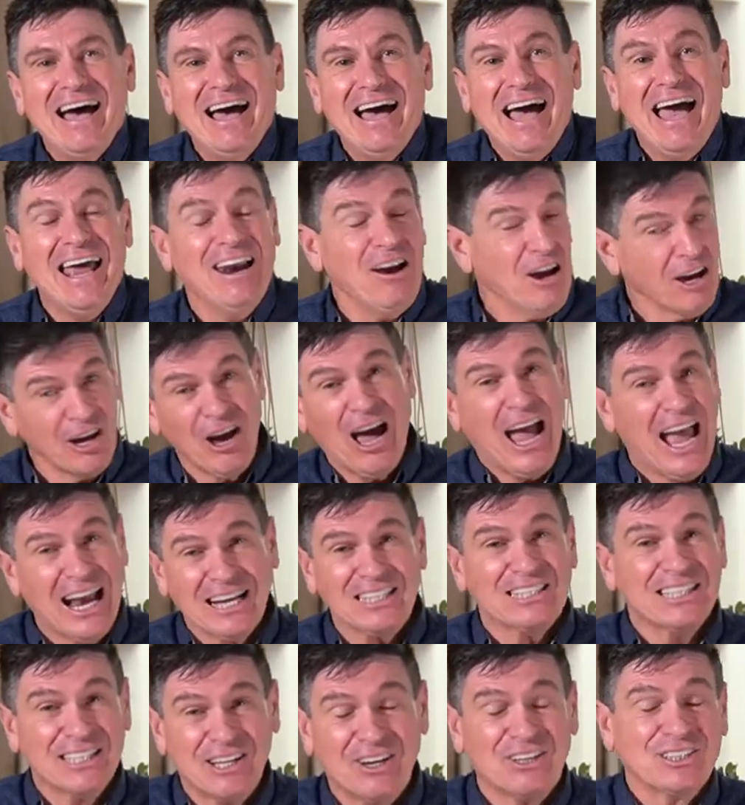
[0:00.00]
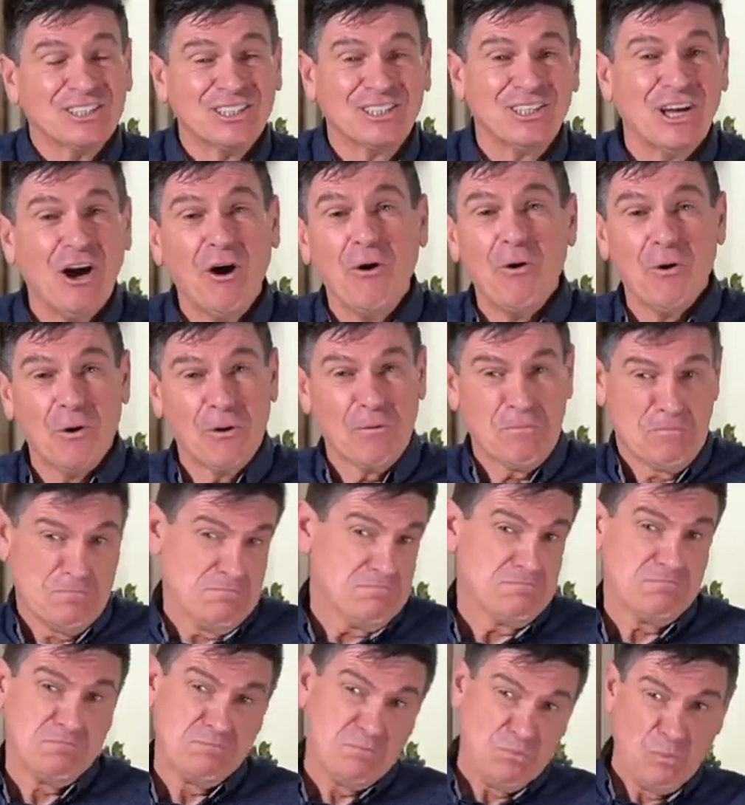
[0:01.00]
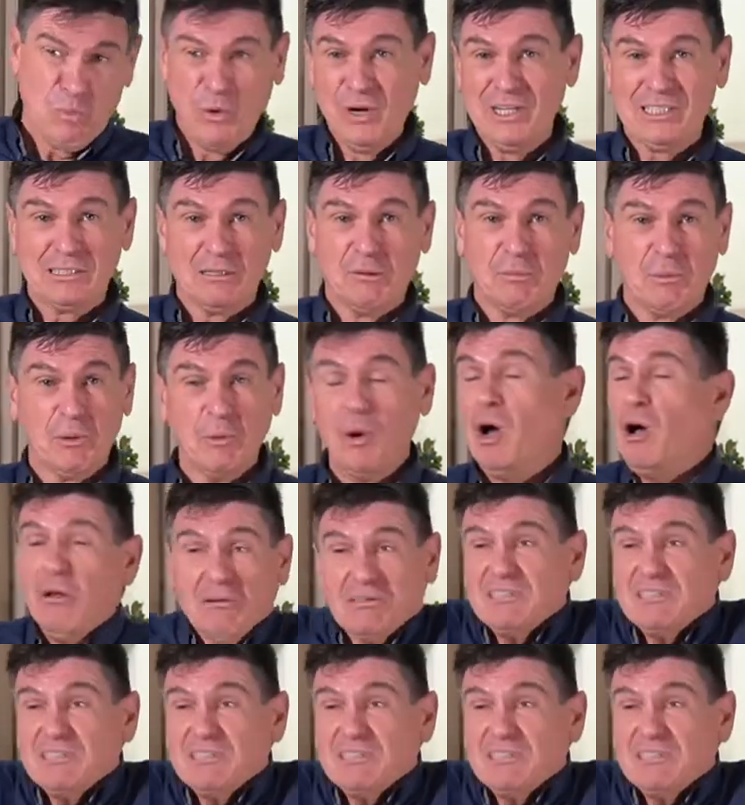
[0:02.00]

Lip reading: And I actually got to know her reasonably well.